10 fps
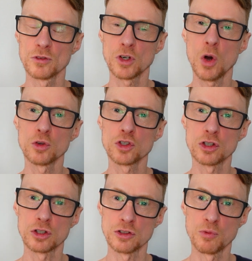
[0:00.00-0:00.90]

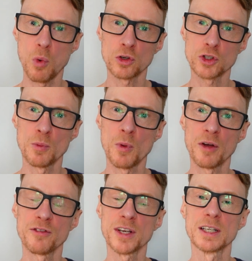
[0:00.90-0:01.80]
conscious of what's on my
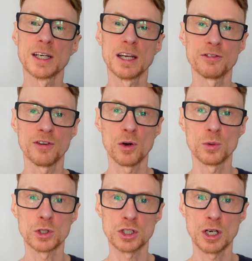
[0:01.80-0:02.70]
feet if I
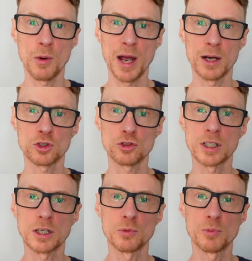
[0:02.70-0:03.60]
was to go out
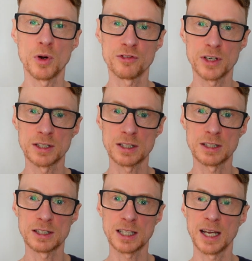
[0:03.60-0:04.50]
drinking with my friends
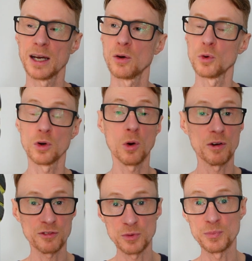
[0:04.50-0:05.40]
in town, or go
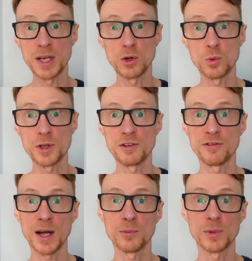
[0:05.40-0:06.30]
out for a meal with the
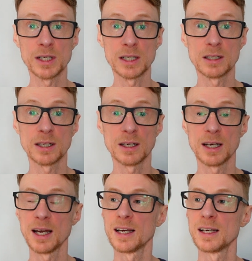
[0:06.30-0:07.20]
family
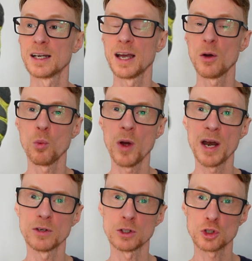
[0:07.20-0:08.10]

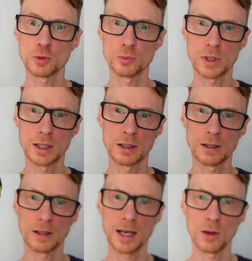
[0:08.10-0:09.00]
wearing something
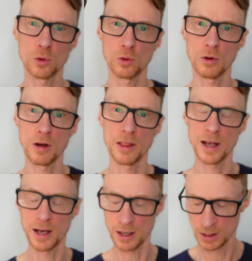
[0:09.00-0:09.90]
that looked like
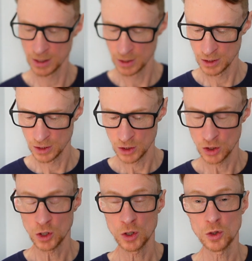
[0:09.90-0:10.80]
that.
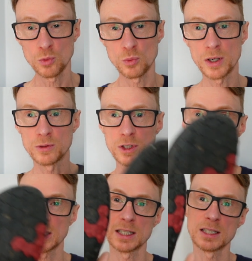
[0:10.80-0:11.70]
Whereas
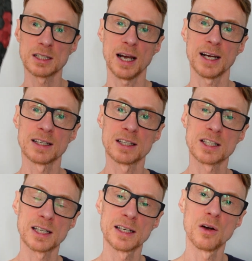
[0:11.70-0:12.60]
these I can sling